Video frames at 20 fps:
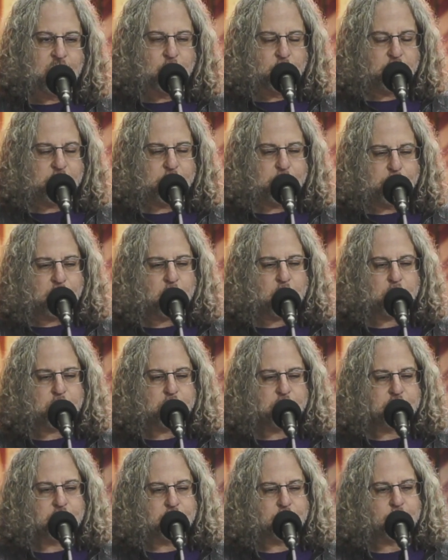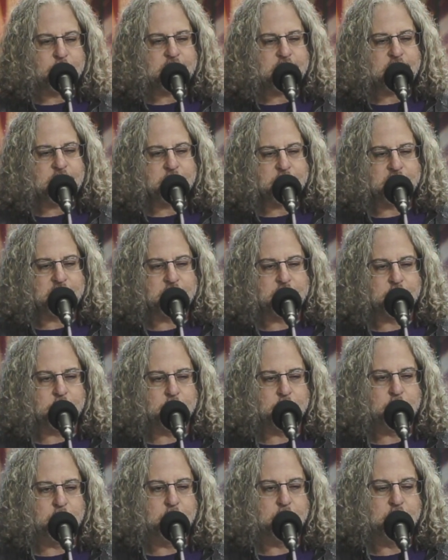We both dream
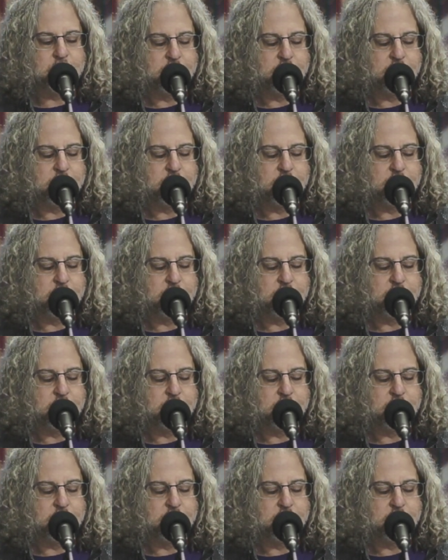anew.